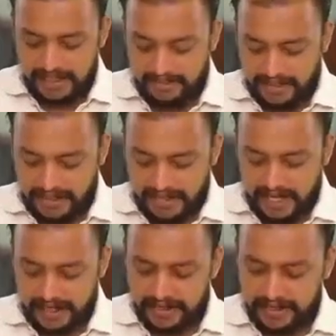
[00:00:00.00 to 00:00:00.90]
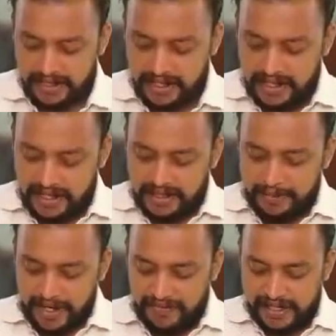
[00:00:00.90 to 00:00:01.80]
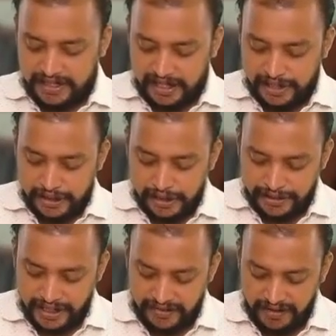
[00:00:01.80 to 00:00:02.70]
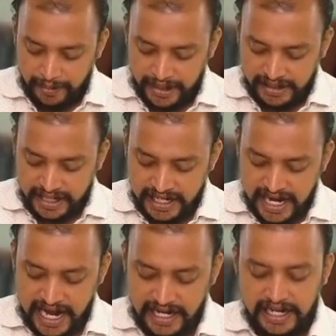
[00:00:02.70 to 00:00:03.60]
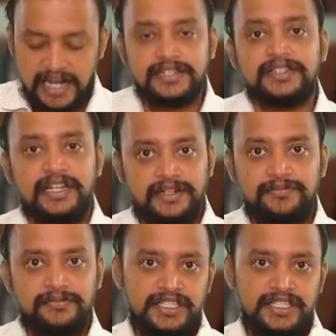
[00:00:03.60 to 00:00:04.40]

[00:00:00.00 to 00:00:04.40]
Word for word: will change. The previous case also it will be 38 days then